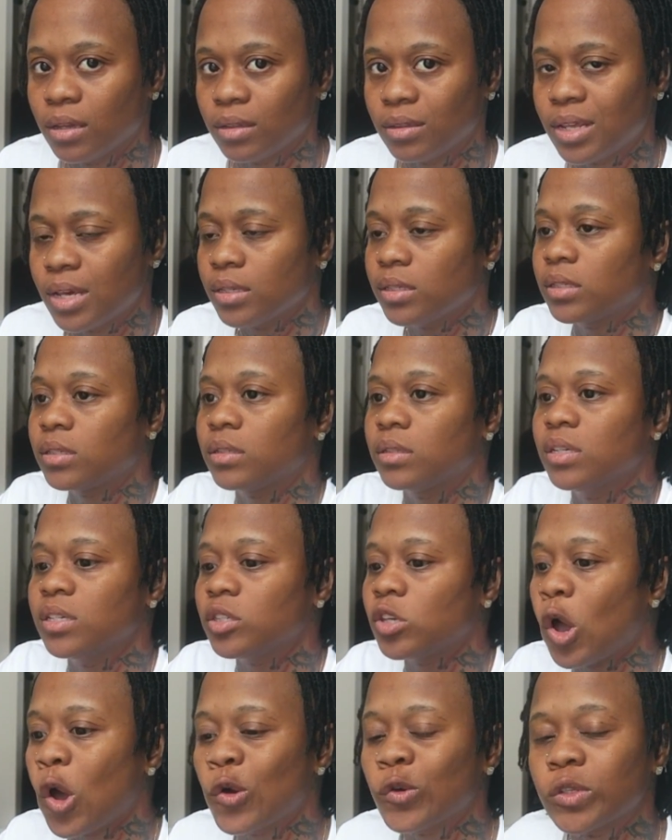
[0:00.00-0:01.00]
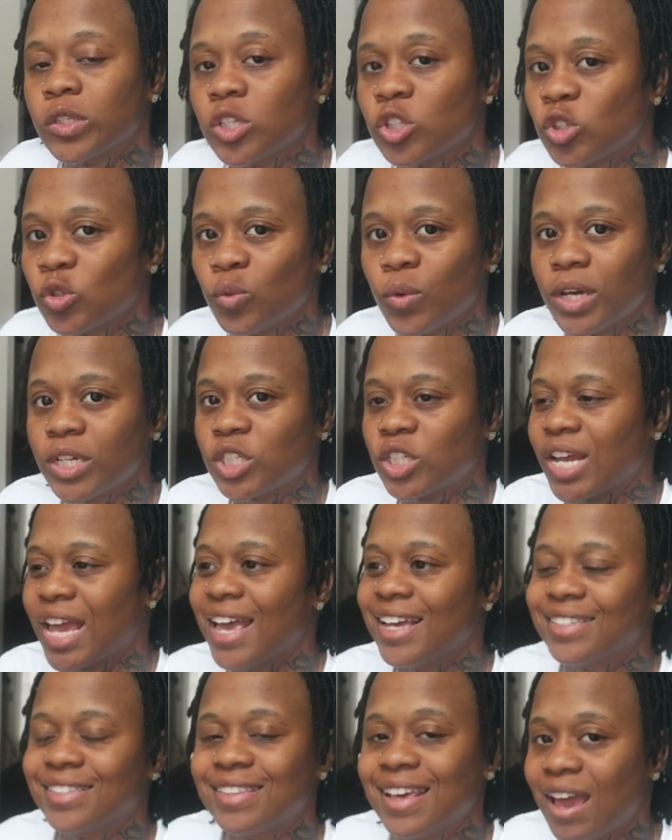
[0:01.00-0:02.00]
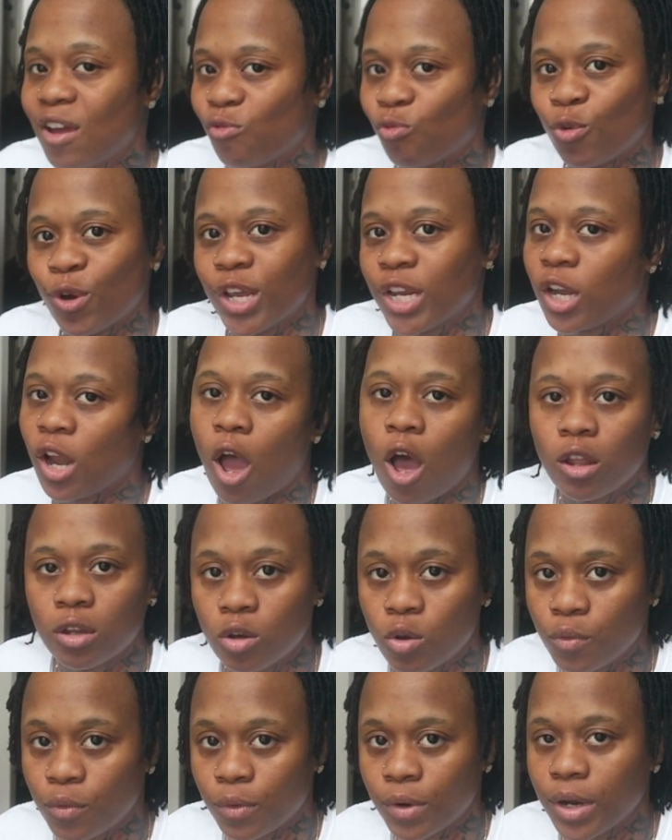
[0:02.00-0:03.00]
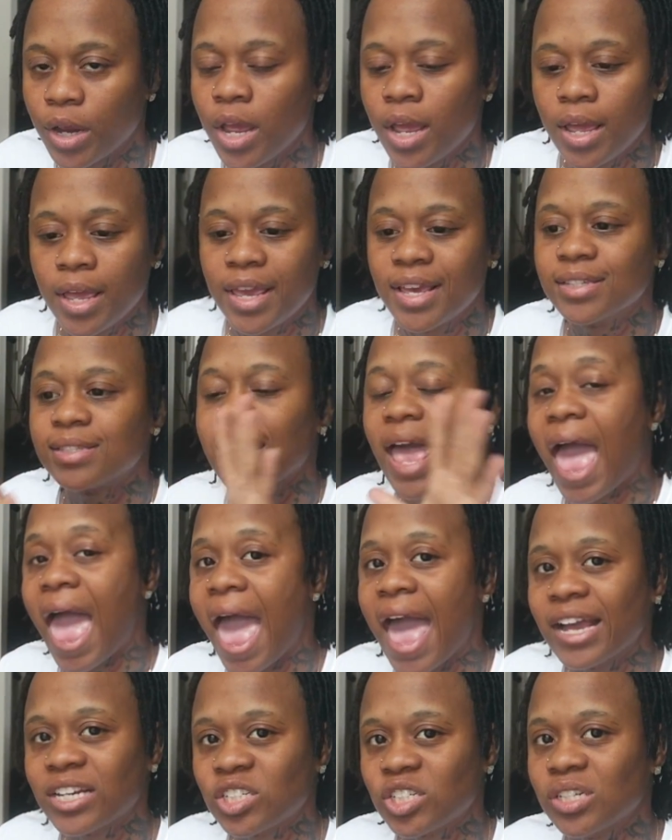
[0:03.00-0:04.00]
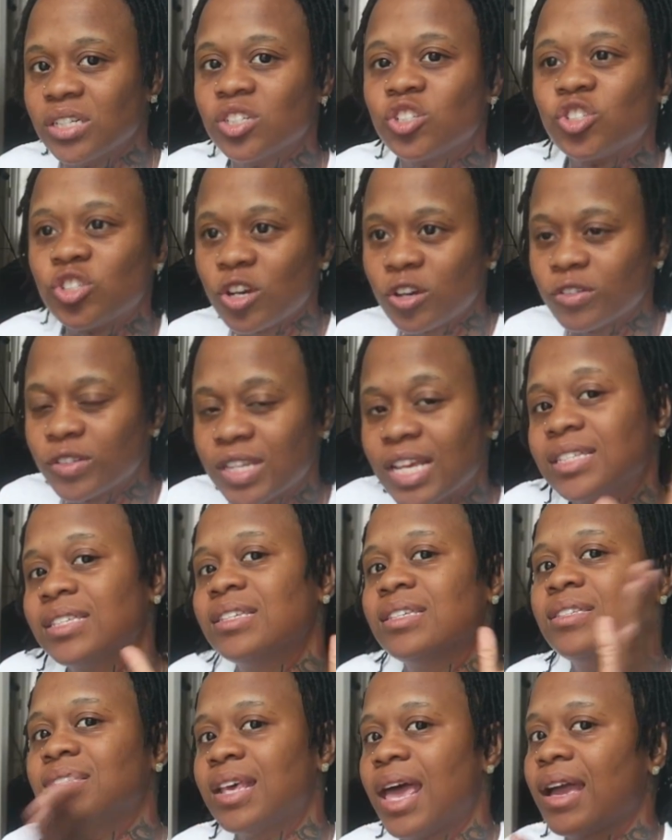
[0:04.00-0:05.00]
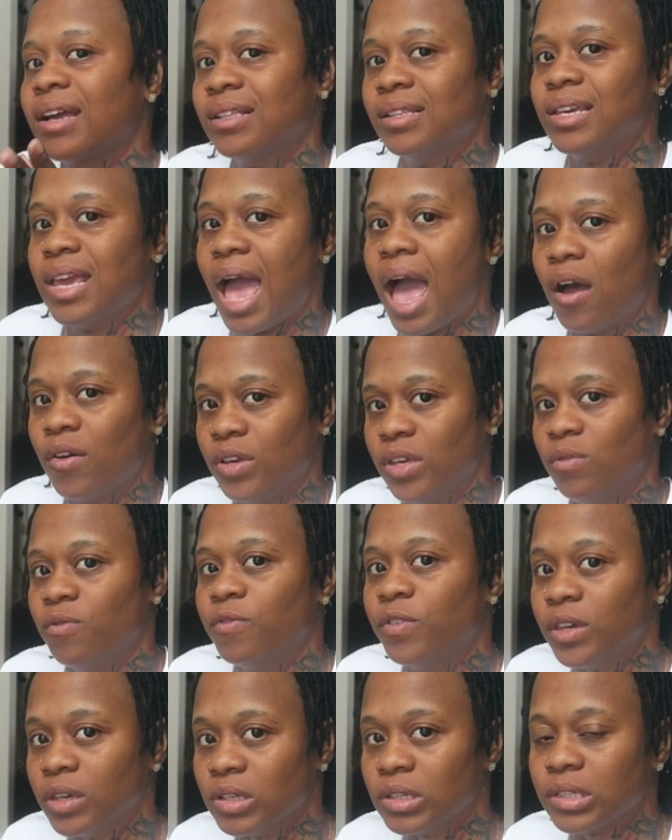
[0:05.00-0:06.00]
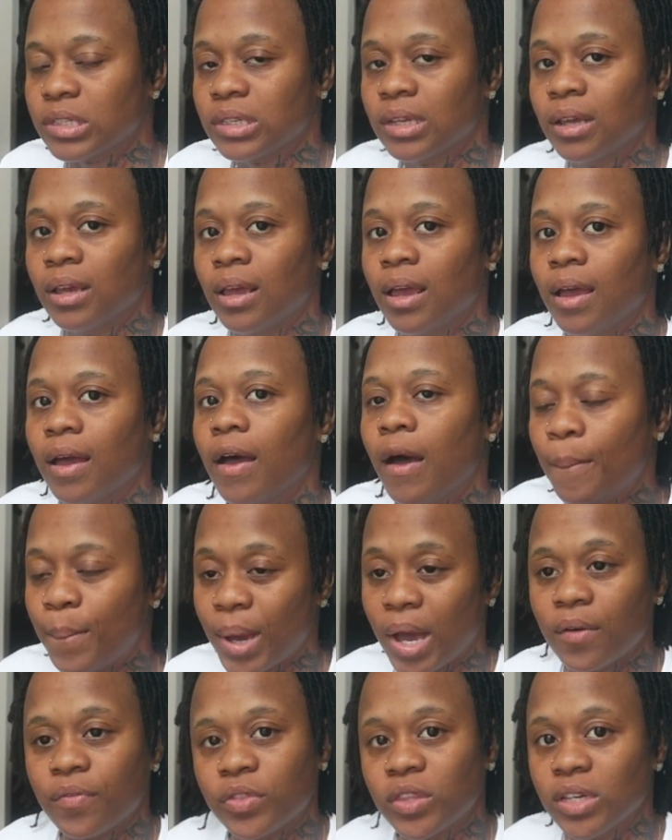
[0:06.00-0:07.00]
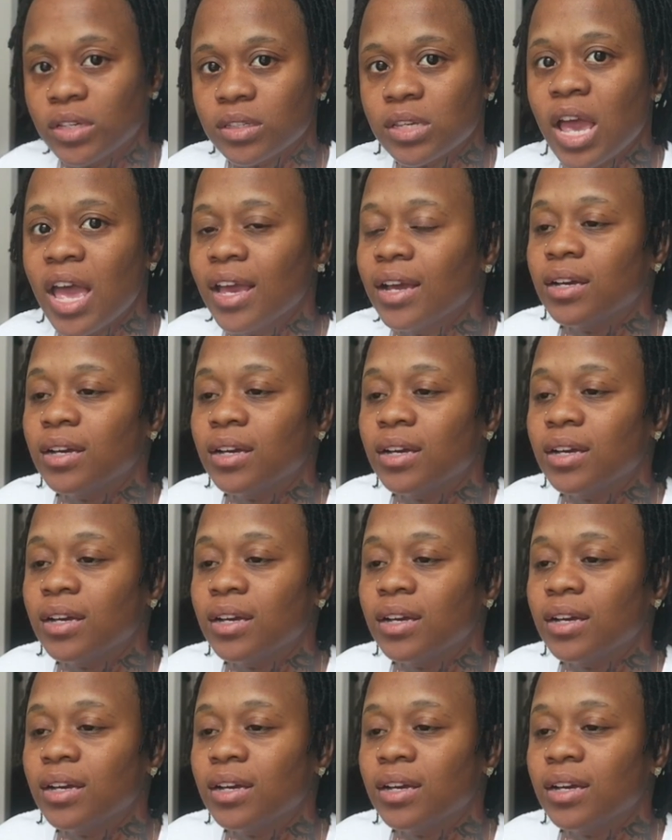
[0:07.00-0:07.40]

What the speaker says: This whole situation has that written all over it. His action shows that's exactly how he feels about this.